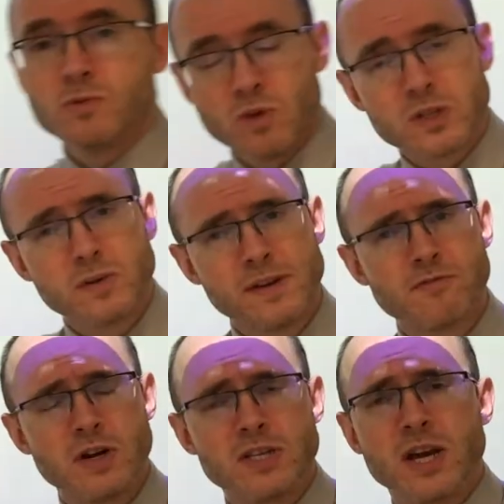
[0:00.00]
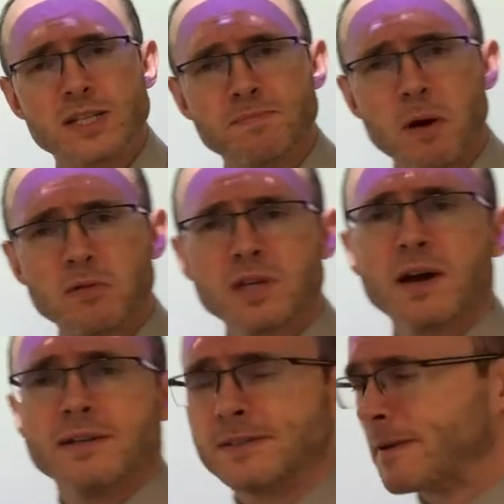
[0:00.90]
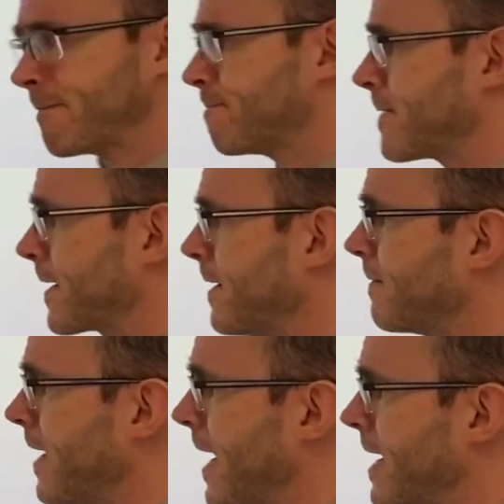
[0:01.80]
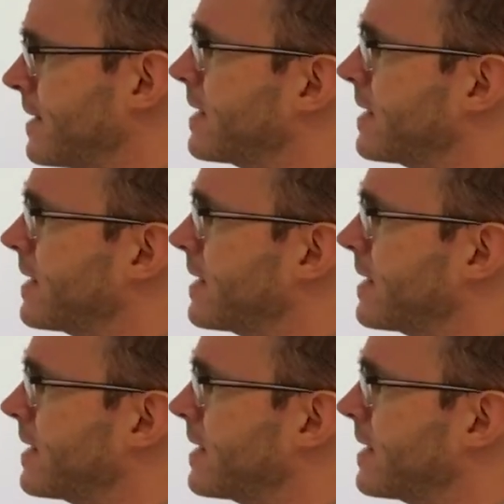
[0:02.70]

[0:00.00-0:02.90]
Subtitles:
once we differentiated both sides. Okay? And